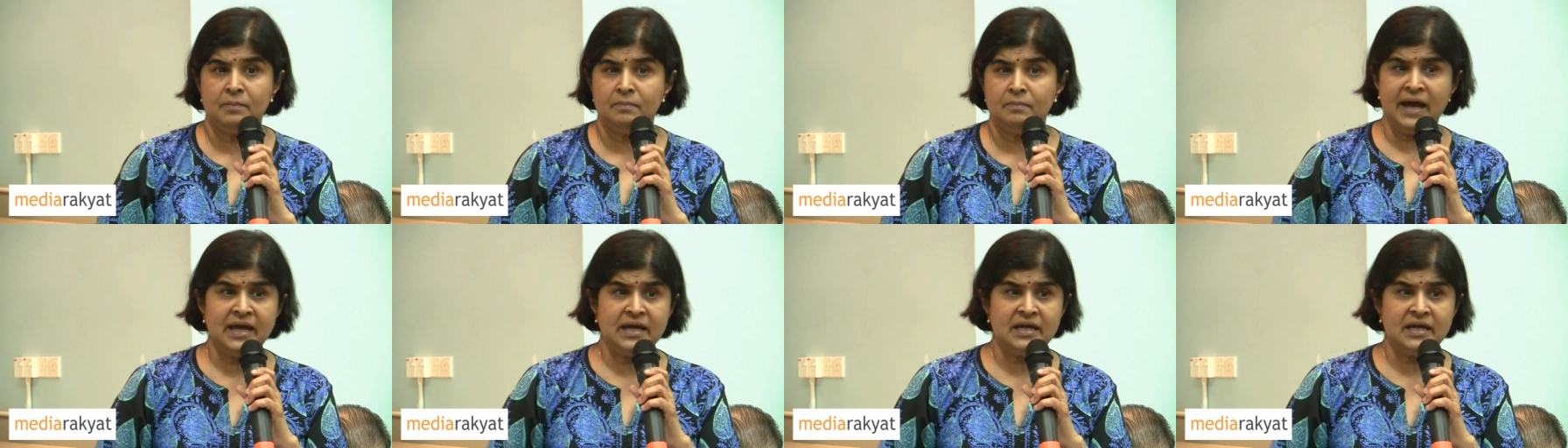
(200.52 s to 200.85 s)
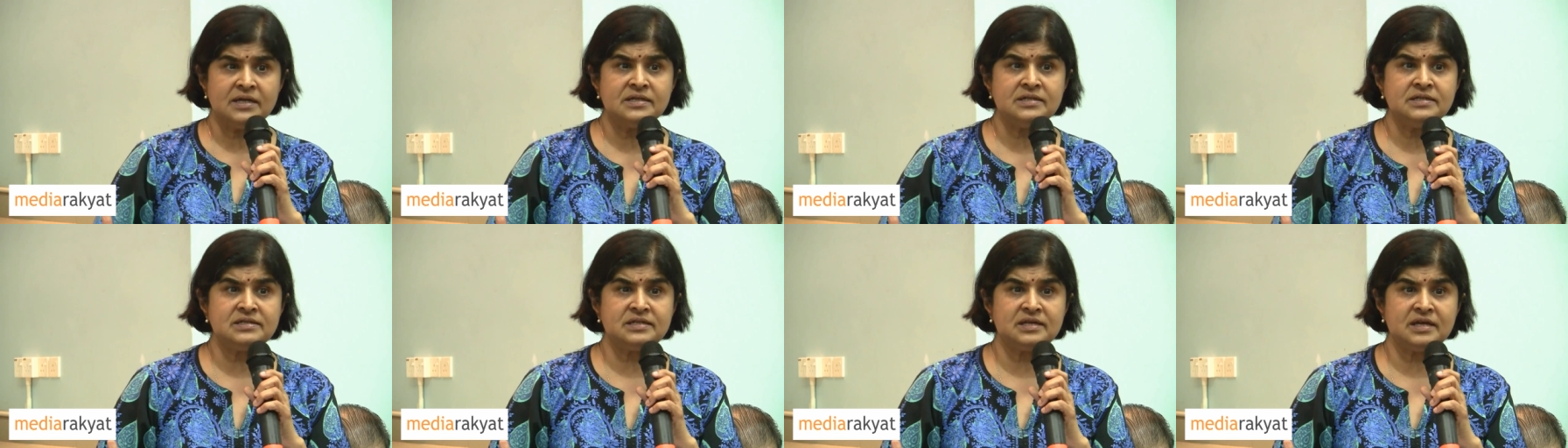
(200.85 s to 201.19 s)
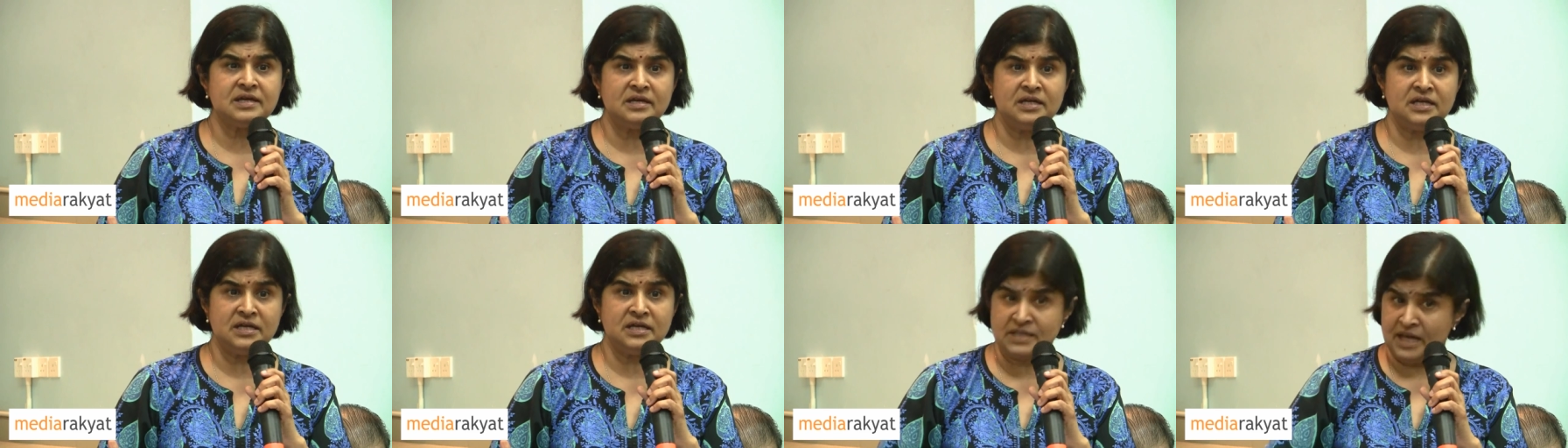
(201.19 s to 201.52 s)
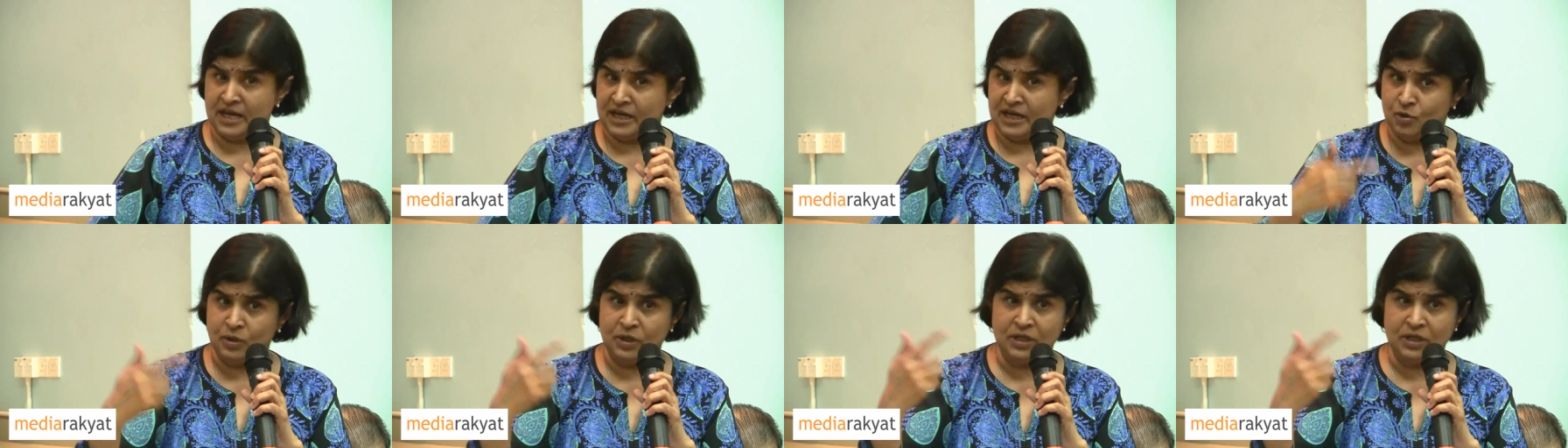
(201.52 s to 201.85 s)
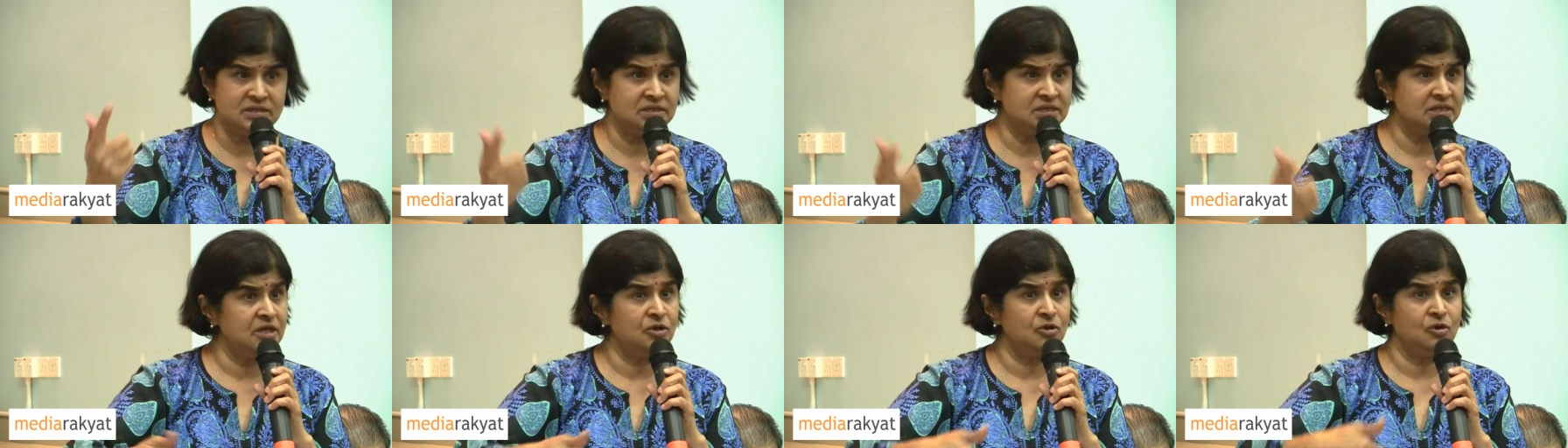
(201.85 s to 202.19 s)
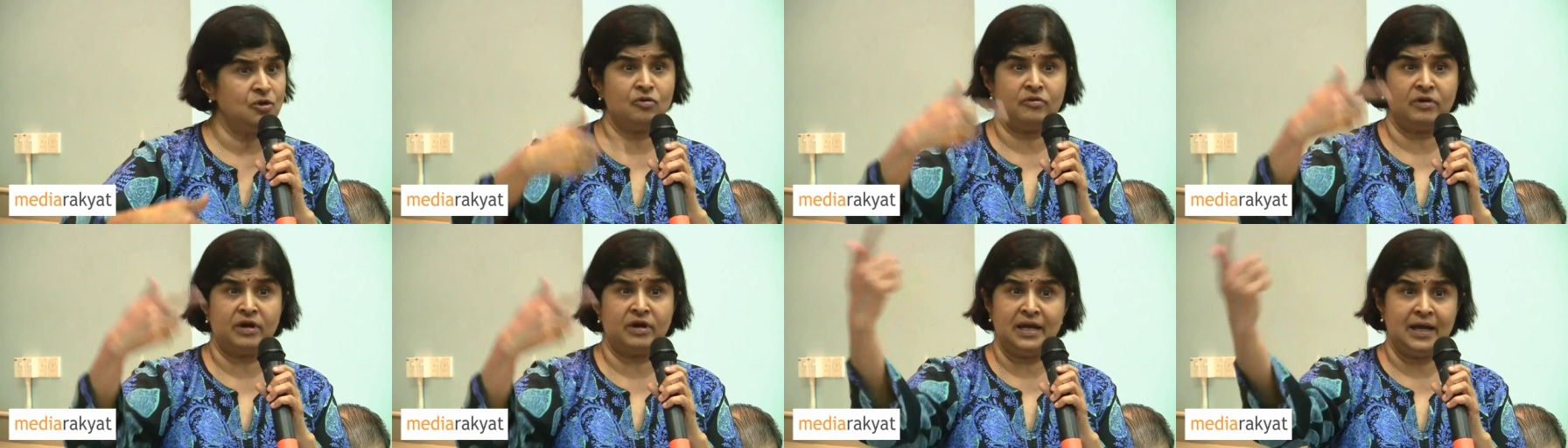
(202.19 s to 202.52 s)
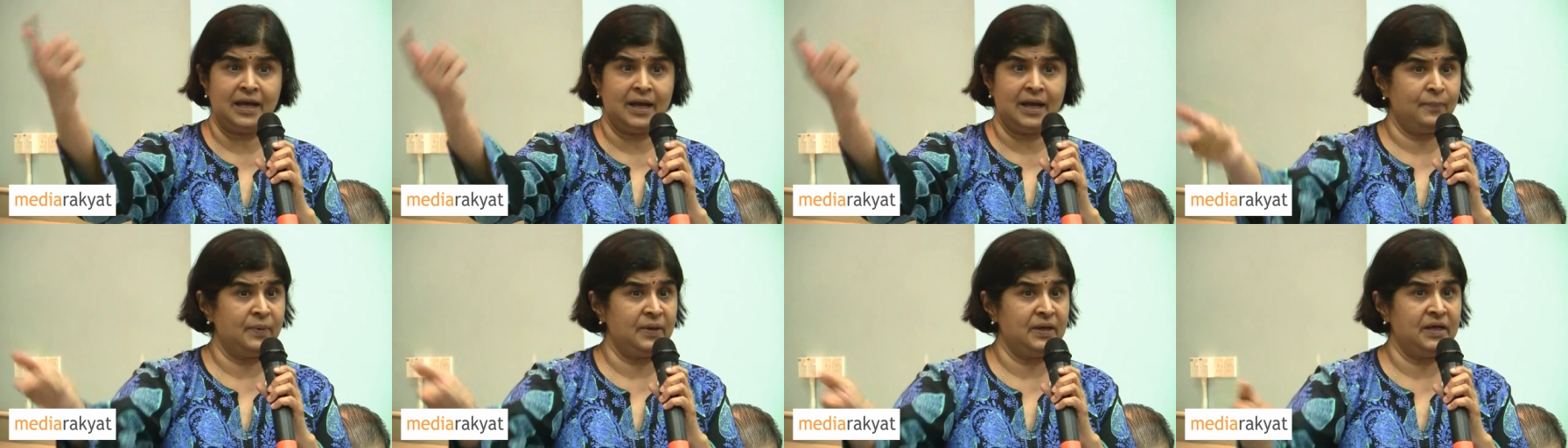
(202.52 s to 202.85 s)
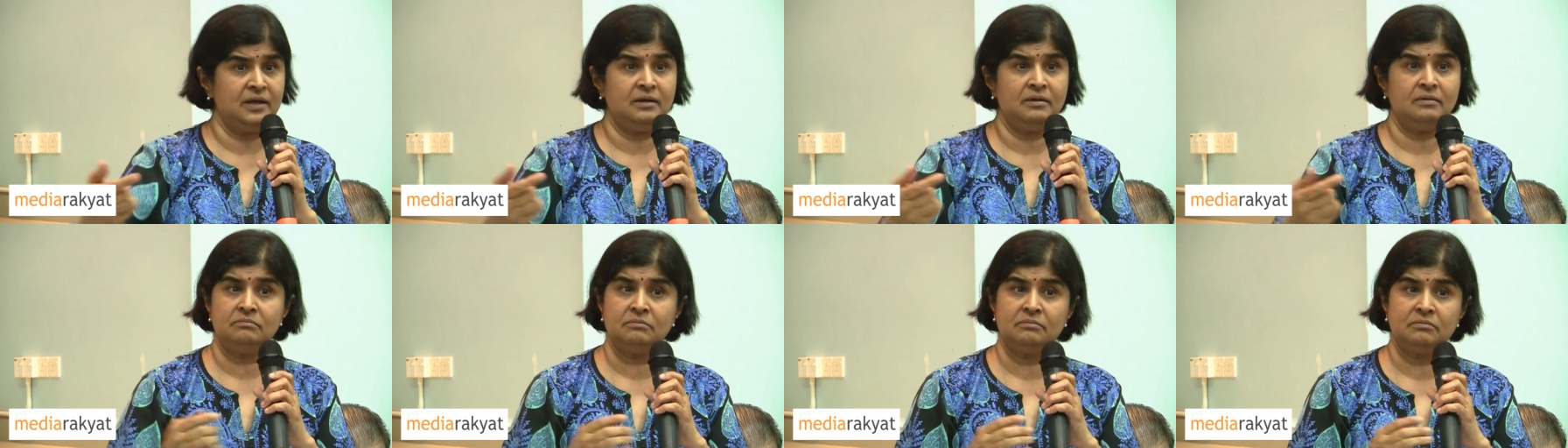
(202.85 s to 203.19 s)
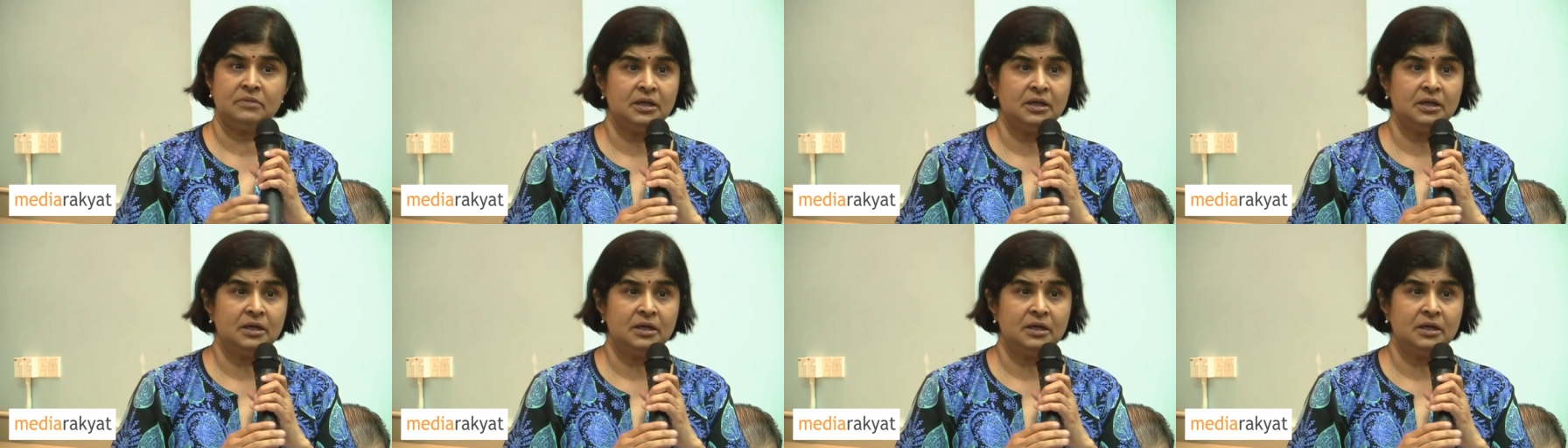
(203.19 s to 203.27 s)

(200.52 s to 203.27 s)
My concern is, and you can see it already happening,